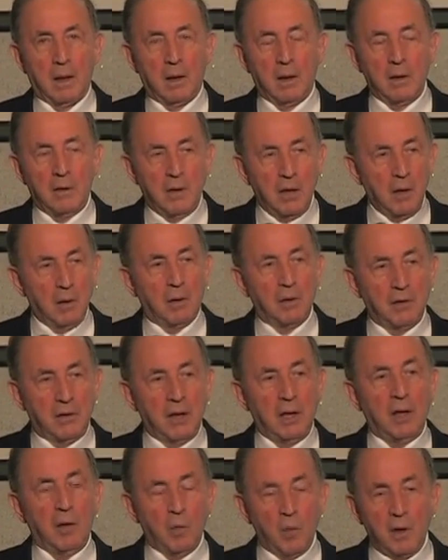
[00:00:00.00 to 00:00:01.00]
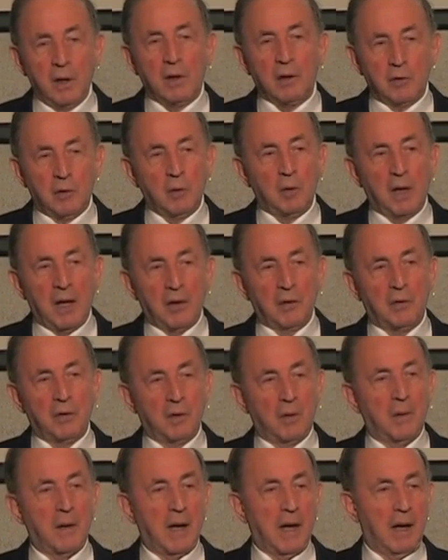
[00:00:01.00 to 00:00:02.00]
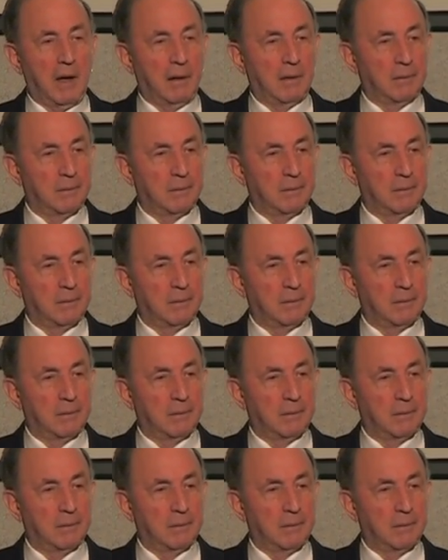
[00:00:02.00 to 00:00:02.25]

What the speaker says: DoD will do SOA.